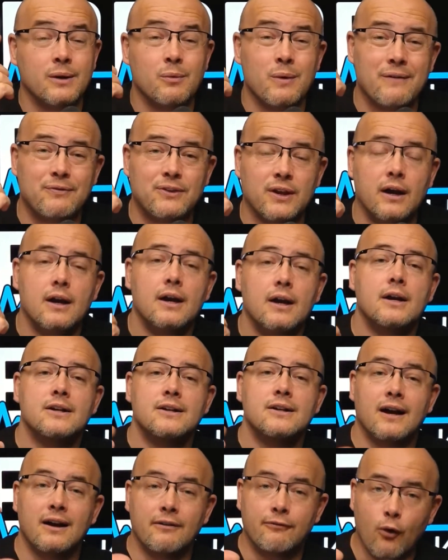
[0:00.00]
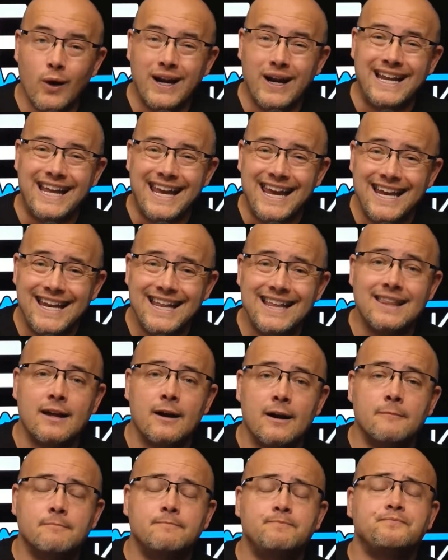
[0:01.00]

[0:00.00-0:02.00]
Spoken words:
We have to avoid eating them.